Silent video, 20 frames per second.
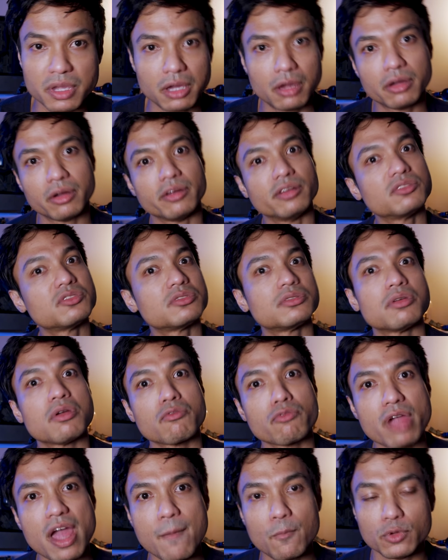megahertz
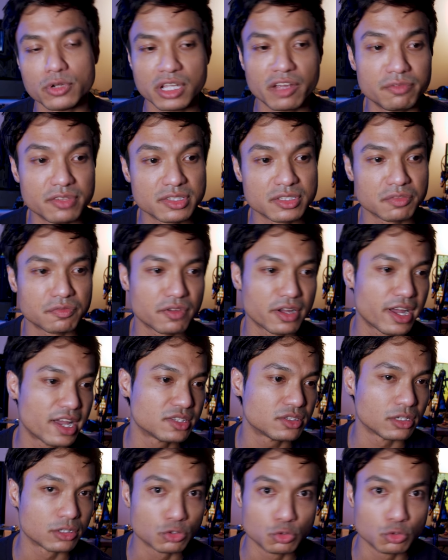RAM would definitely suffice.